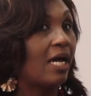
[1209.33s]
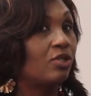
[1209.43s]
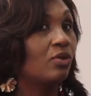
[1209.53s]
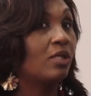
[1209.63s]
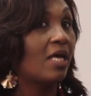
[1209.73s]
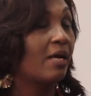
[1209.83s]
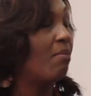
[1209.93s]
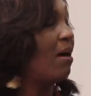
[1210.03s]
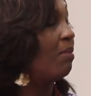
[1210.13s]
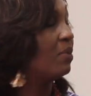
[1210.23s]
I, I should thank
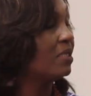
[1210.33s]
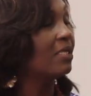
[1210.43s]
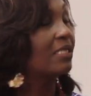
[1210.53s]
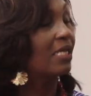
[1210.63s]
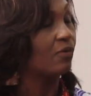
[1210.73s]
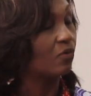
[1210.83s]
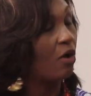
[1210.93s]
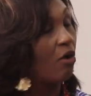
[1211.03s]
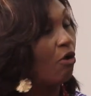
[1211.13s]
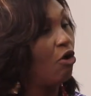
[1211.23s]
my business as
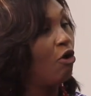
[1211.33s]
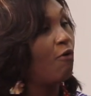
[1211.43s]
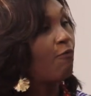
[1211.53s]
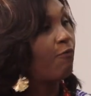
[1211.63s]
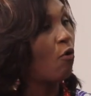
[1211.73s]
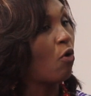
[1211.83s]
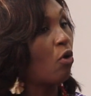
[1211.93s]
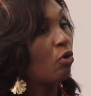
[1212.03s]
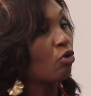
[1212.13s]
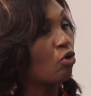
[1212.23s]
well
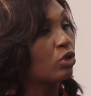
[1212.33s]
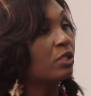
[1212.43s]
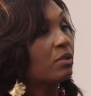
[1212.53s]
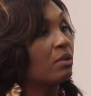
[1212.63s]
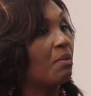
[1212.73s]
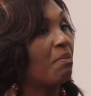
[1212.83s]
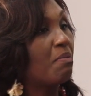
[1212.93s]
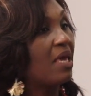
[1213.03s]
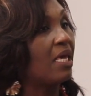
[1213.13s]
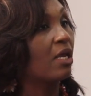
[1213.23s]
for not
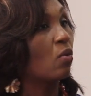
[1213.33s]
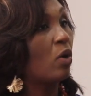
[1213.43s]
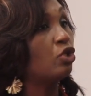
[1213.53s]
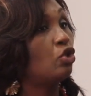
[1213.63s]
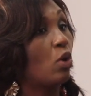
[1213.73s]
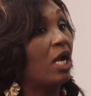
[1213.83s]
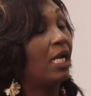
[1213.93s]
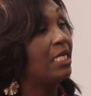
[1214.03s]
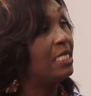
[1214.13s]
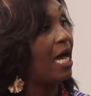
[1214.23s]
making, once you are a
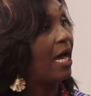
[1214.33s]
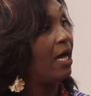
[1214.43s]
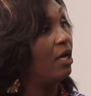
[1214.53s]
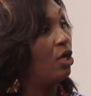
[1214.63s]
leader,